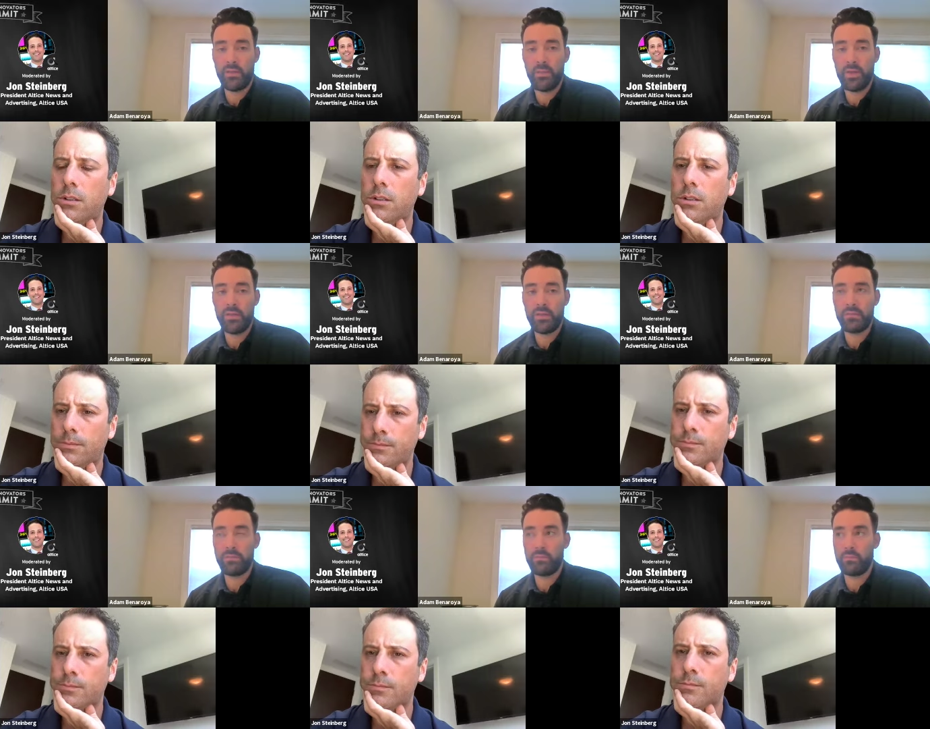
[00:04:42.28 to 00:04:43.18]
Speaker 1: I um, mean, I think
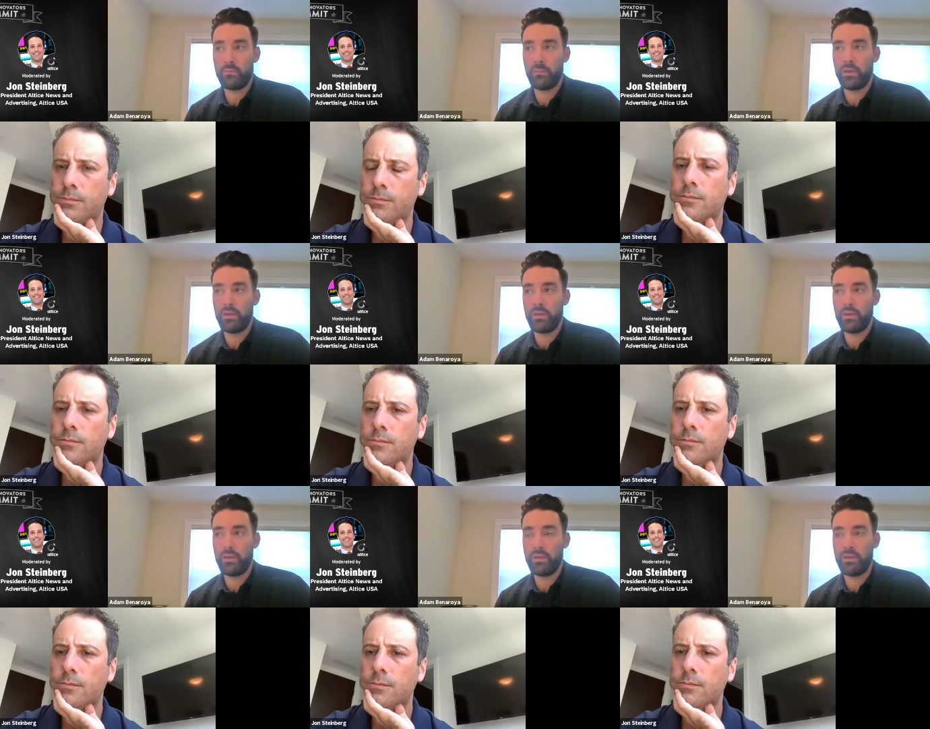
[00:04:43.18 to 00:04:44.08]
one of
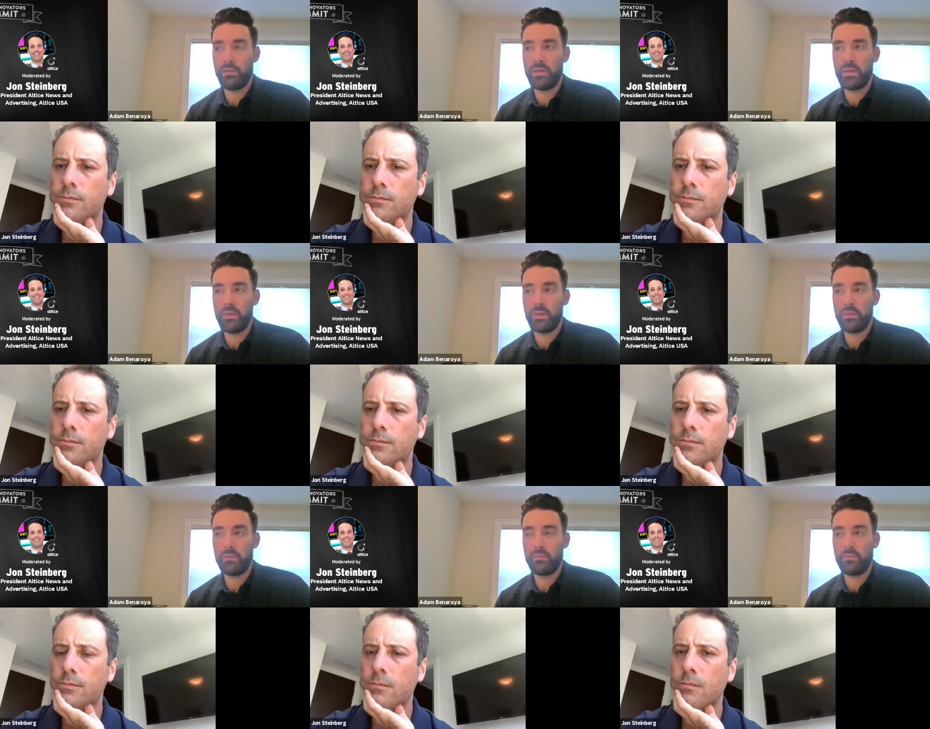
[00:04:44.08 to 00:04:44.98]
the you know
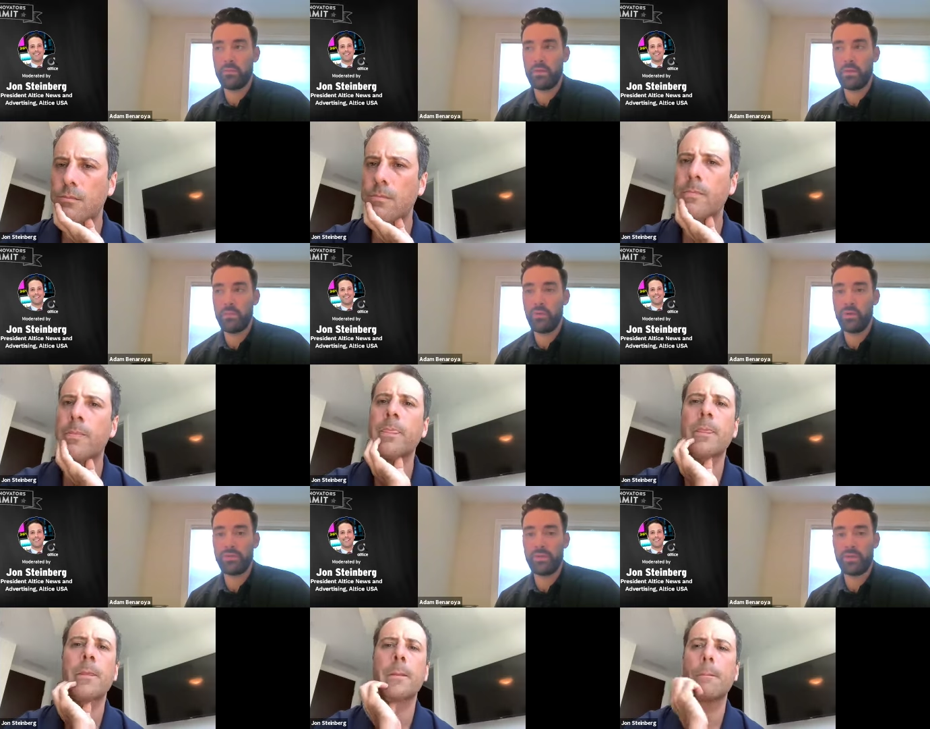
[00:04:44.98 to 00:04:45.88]
key key
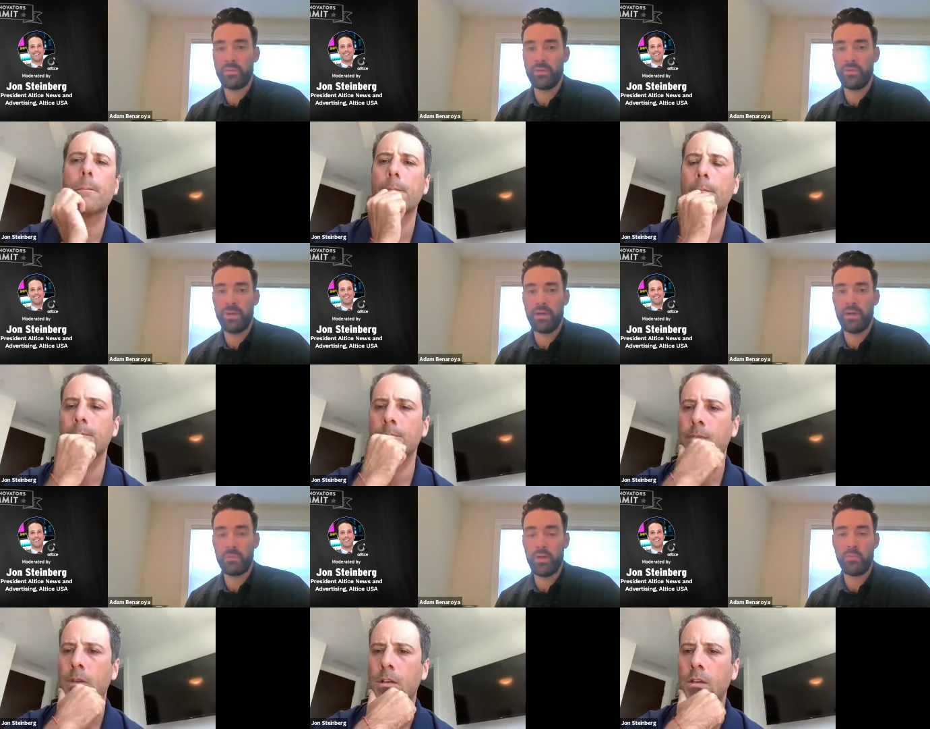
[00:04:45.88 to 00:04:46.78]
points has been finding
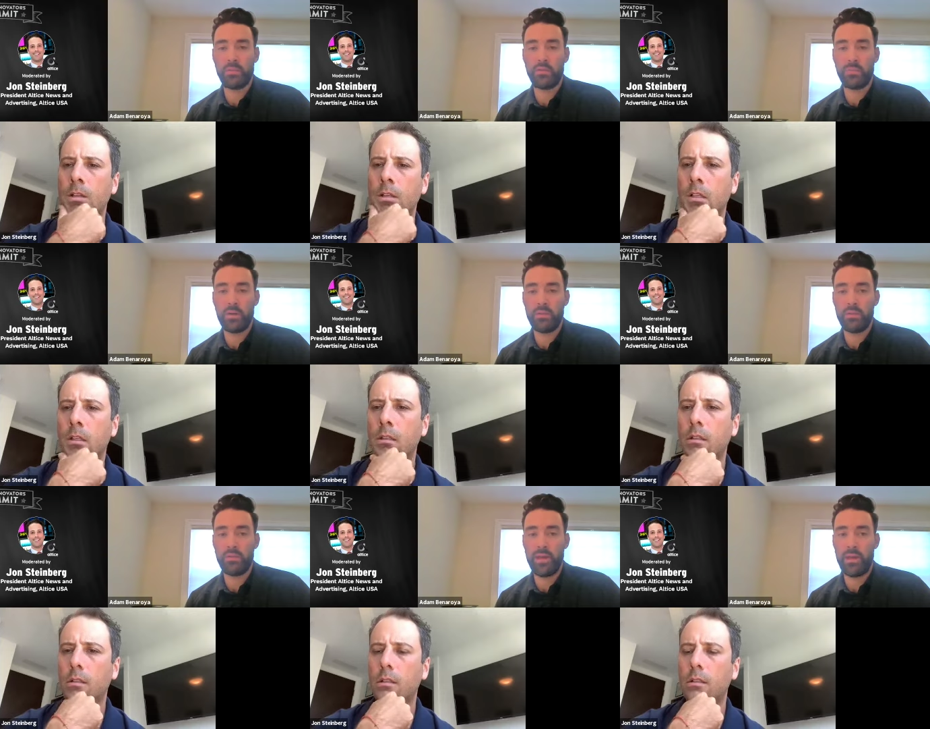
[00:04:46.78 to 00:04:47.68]
a publisher
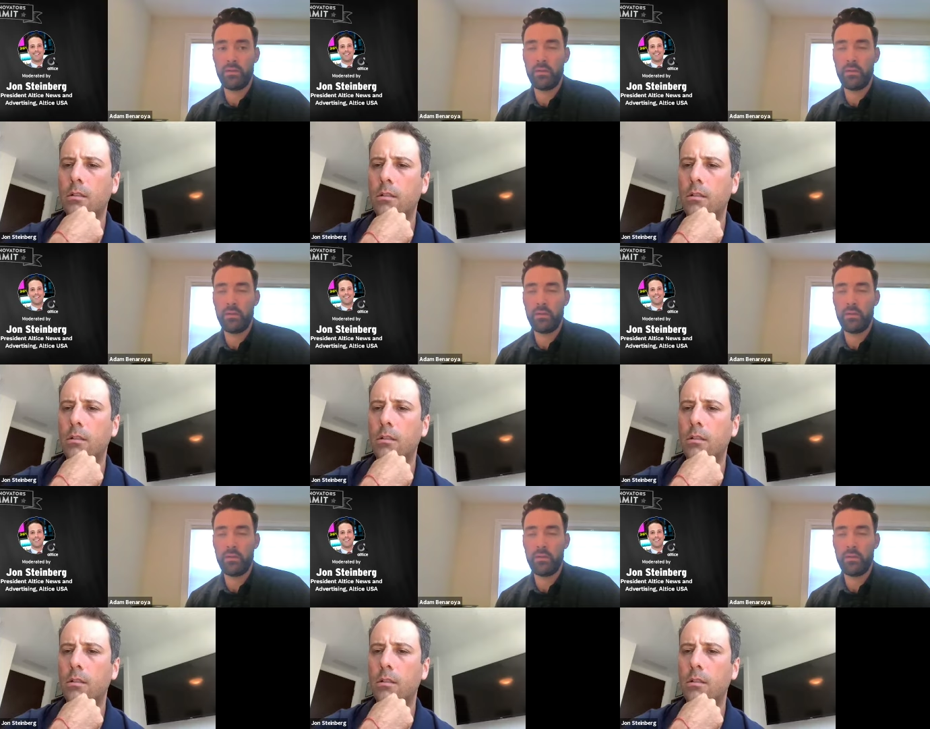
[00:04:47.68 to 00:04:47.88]
partner that,